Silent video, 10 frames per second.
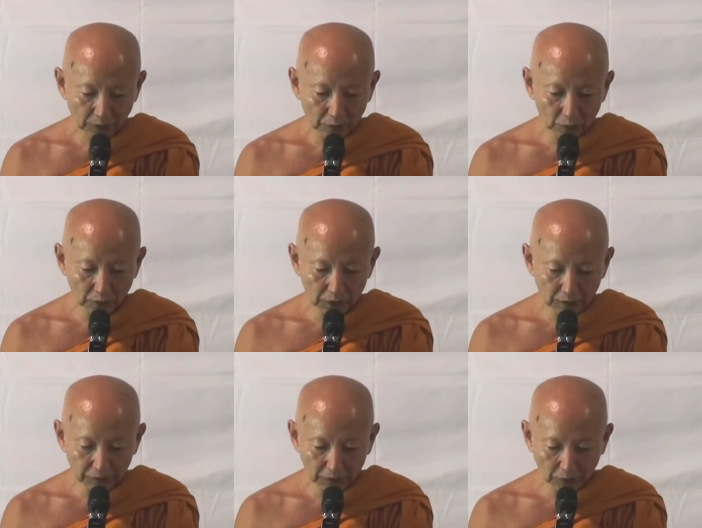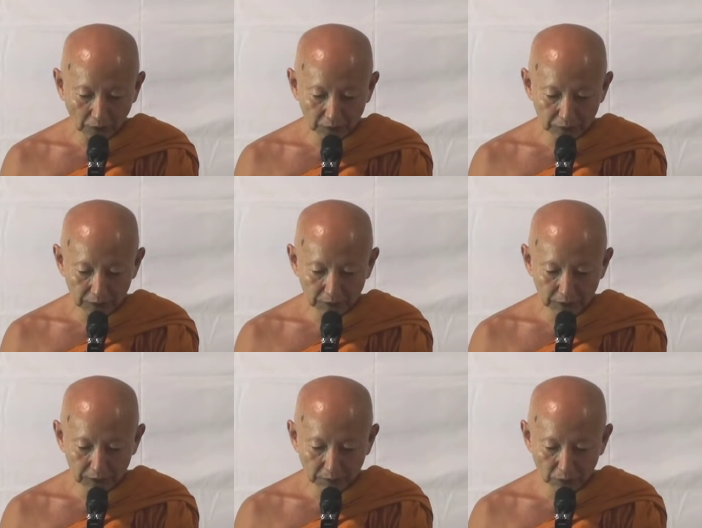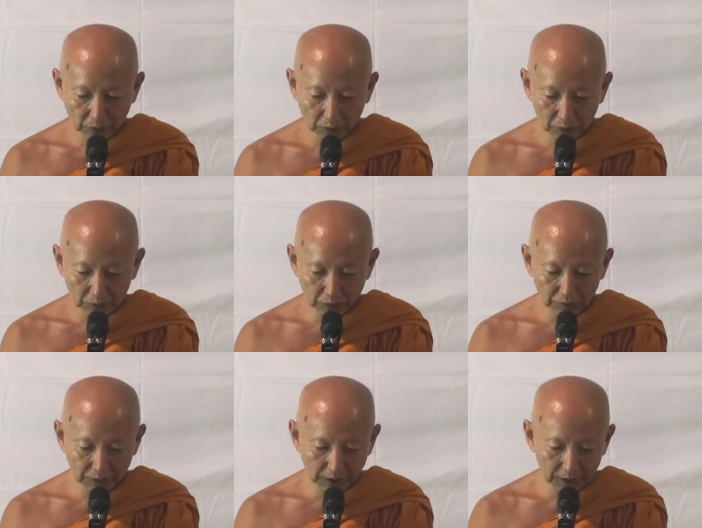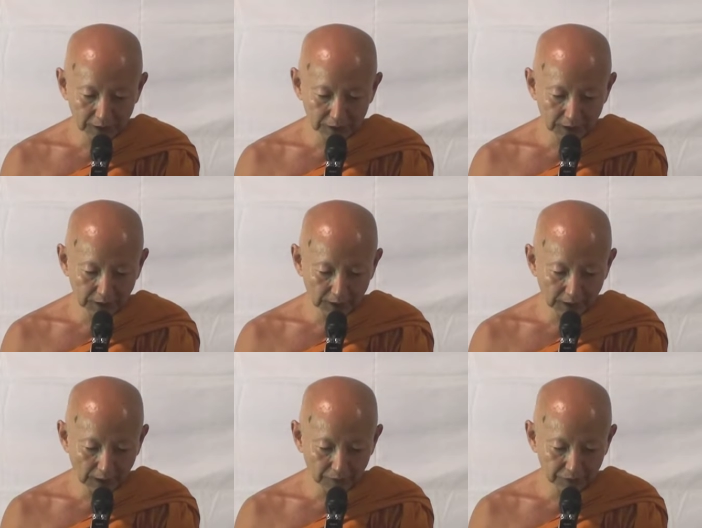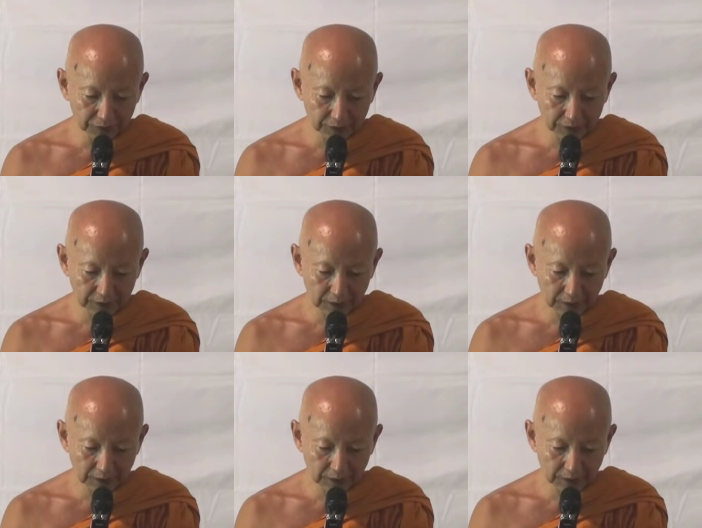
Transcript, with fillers: Ruler of the gods, it is the bonds of jealousy and avarice,